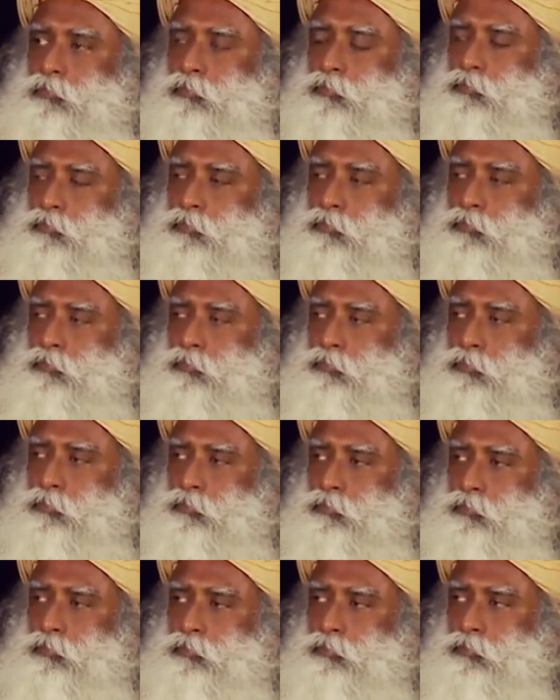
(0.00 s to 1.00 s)

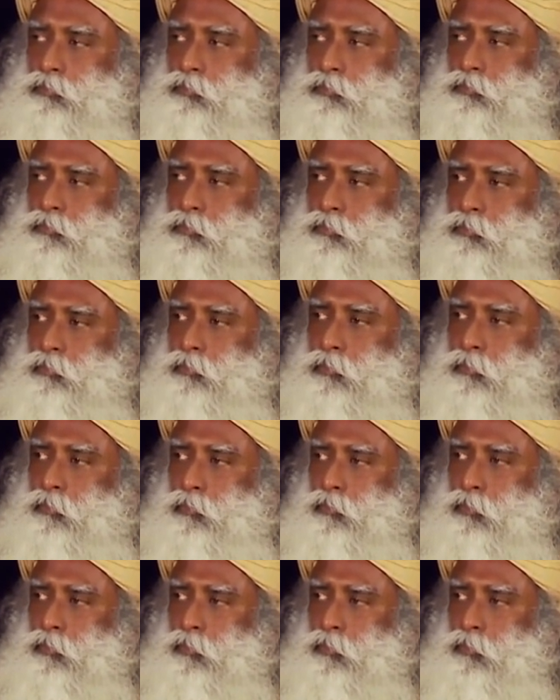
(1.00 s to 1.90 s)
[no speech]